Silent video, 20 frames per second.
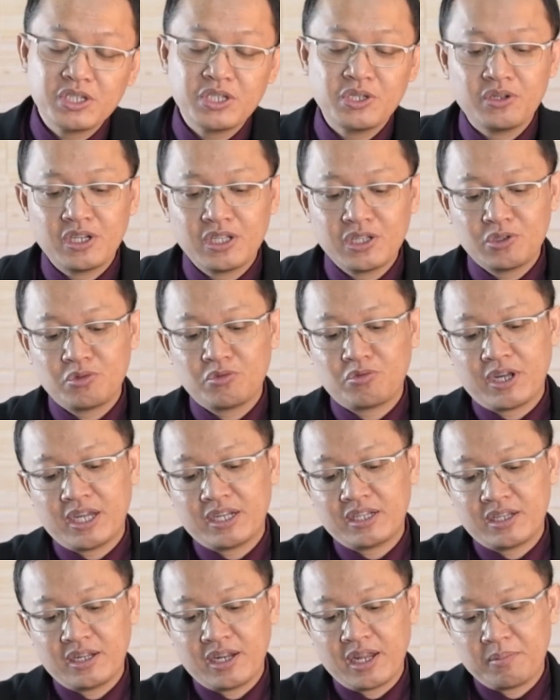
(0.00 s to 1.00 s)
you need to
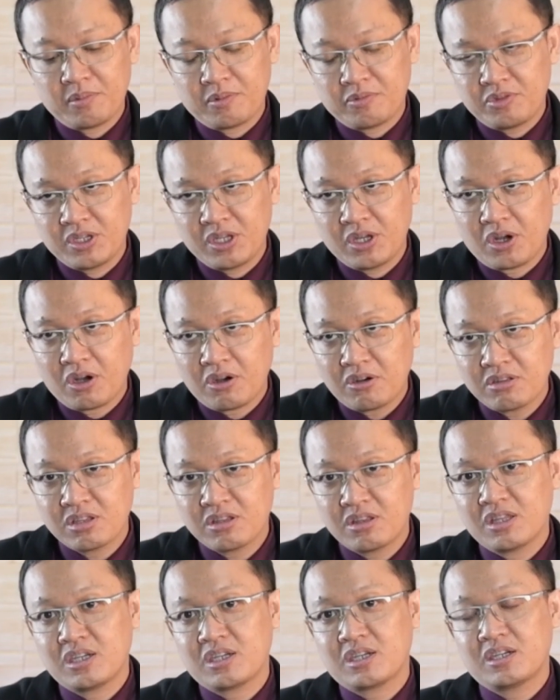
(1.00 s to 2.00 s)
write the name of the
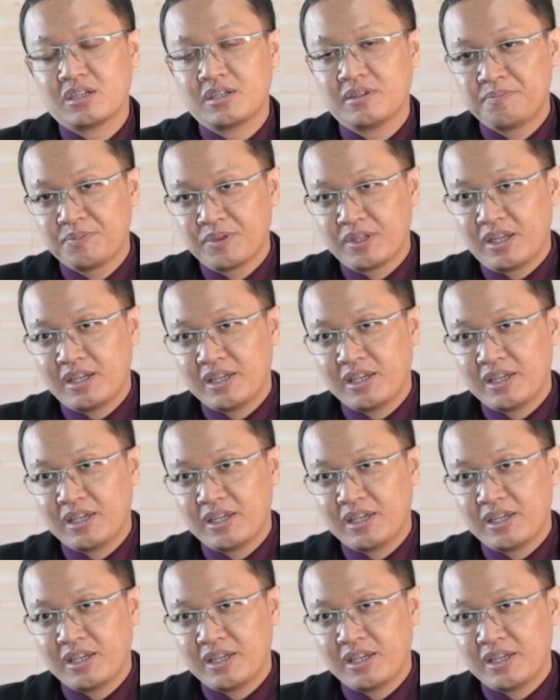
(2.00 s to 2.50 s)
author,